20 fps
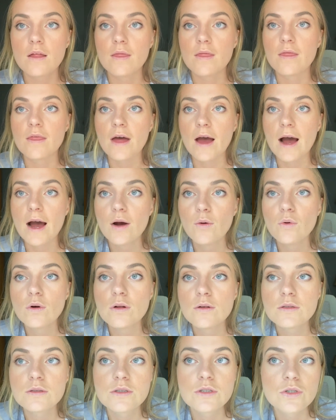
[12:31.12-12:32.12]
that
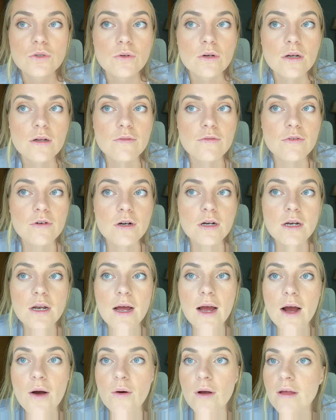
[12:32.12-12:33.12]
will do it for
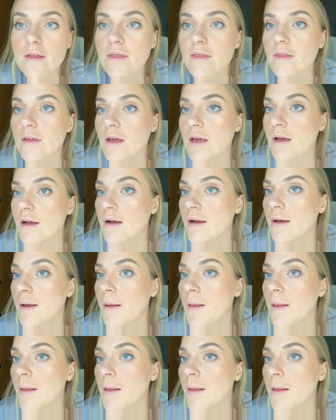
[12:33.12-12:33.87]
now, I think.